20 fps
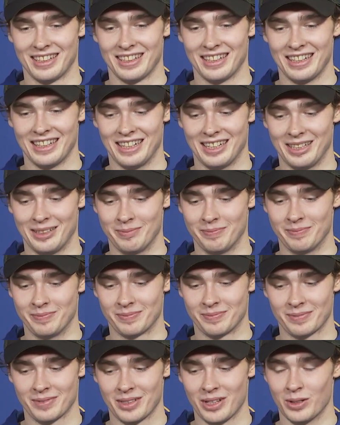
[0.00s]
That
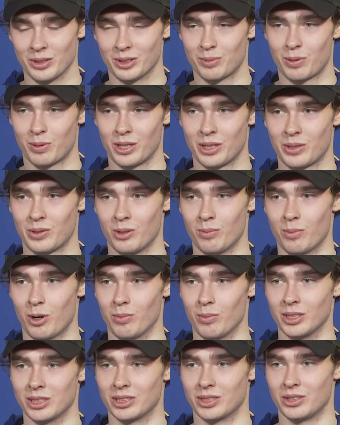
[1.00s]
was a pretty cool
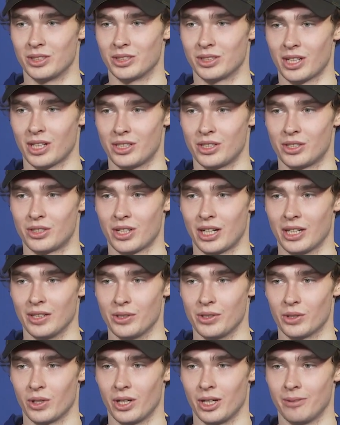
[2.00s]
moment. So I just tried to
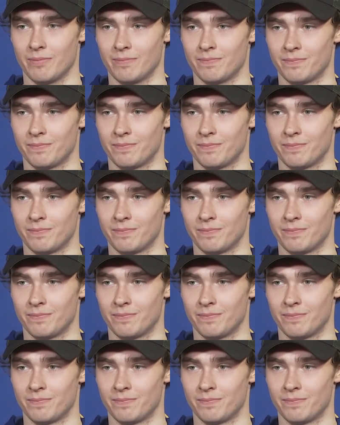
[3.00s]
enjoy it.